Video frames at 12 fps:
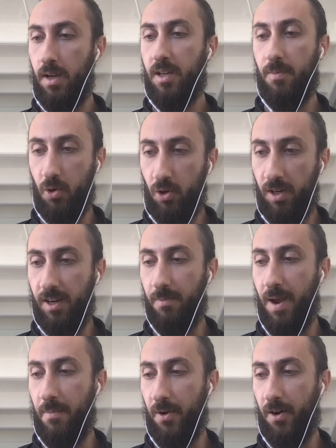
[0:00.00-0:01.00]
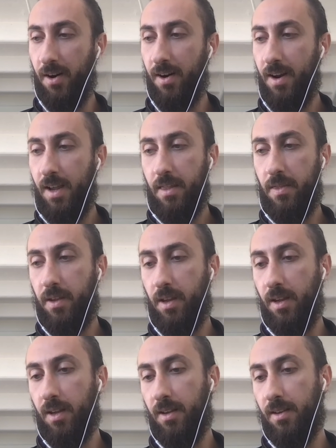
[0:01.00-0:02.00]
community member,
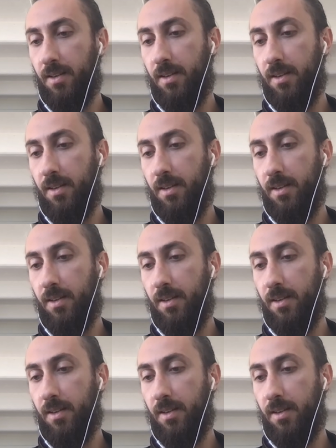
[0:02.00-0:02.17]
the